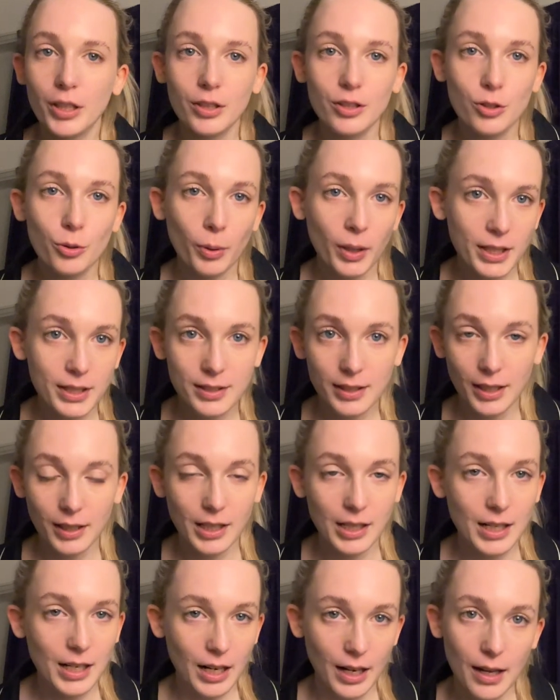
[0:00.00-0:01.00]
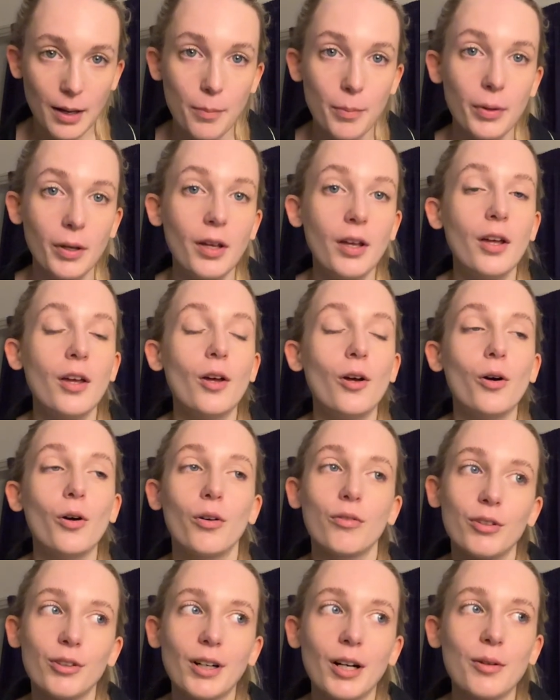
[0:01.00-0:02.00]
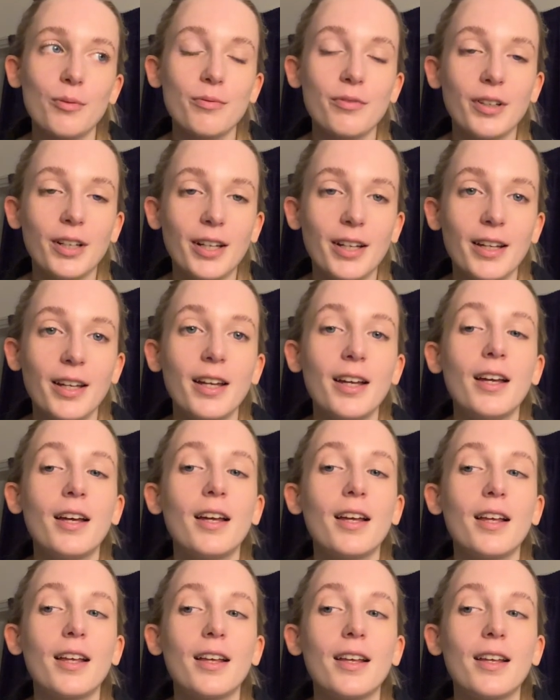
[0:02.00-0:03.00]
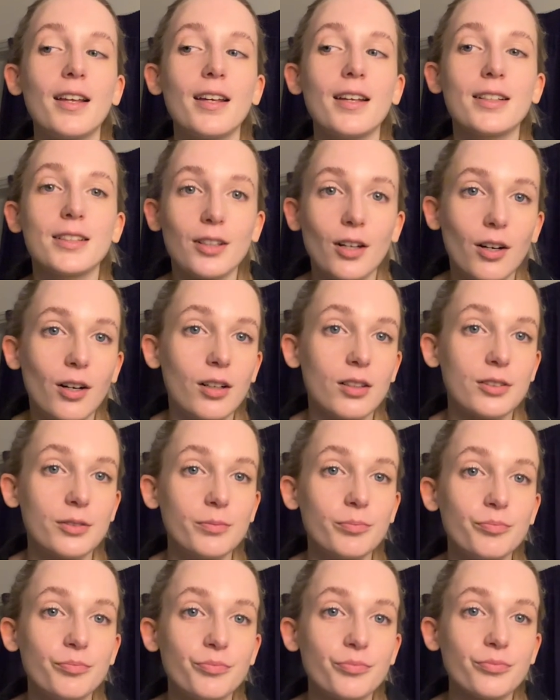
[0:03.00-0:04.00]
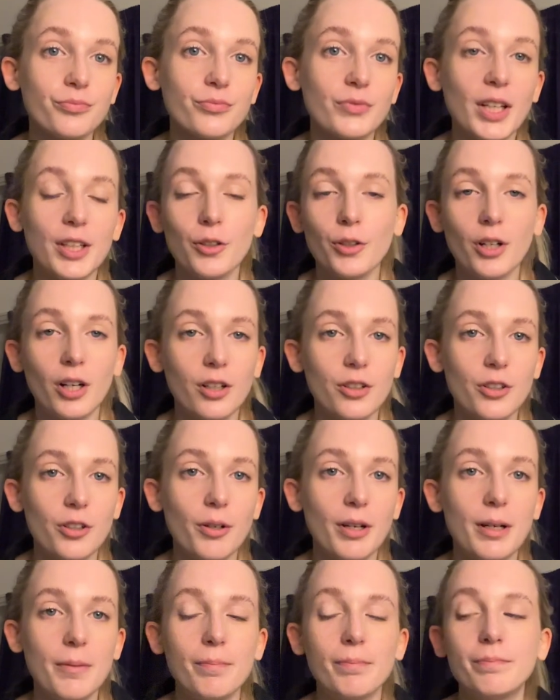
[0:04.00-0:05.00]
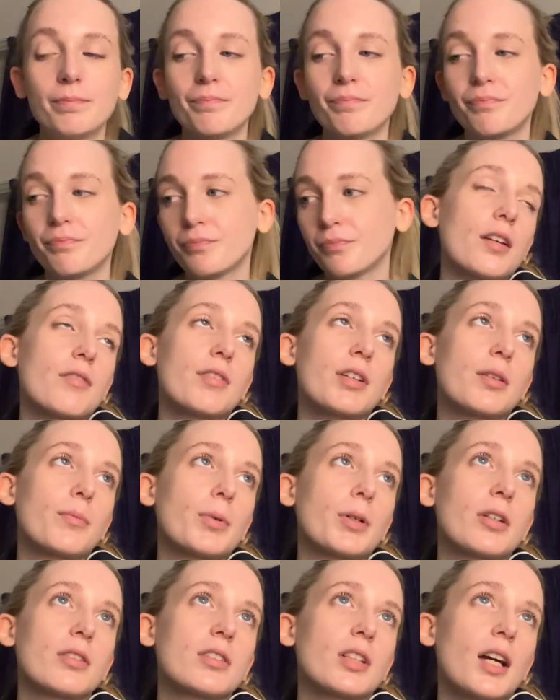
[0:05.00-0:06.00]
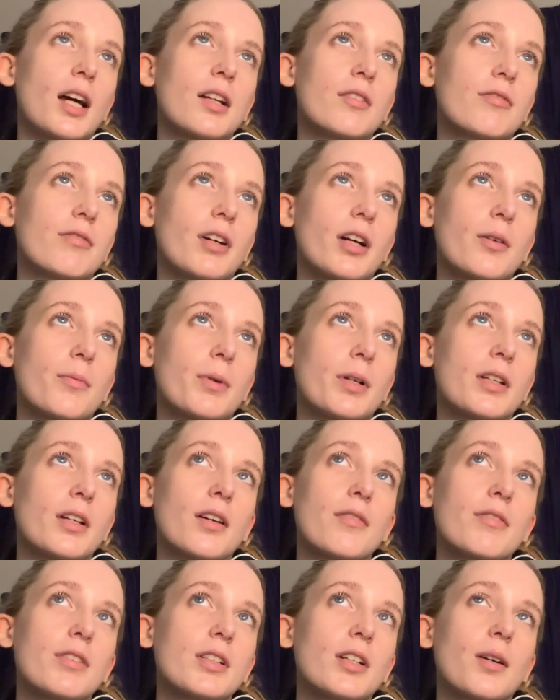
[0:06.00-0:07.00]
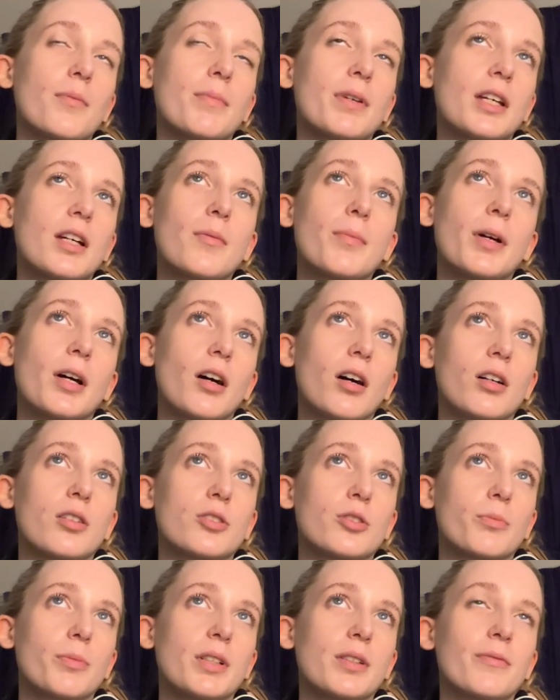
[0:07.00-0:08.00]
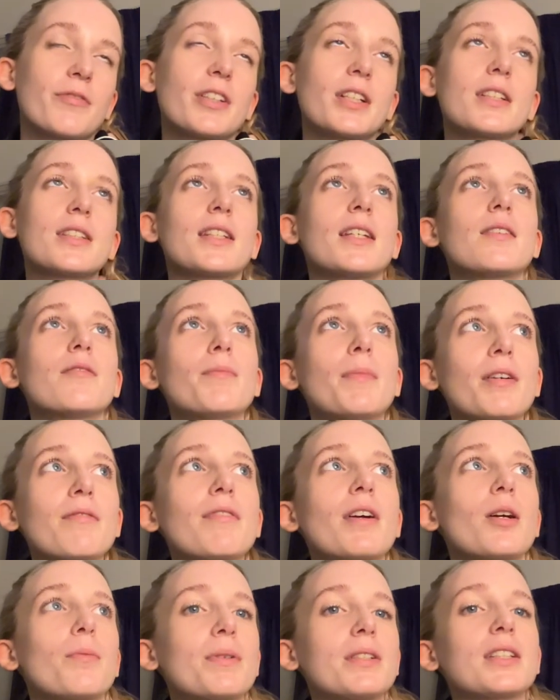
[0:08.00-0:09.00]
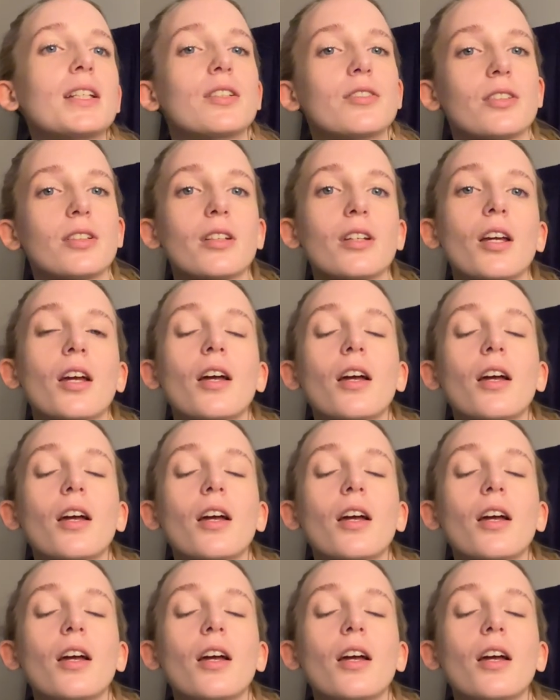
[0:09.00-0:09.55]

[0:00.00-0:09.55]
a 20 second clip of your outfit is hard and you can't do it. I think because I had therapy, I think I'm being a bit harsh on my things. In my therapy session,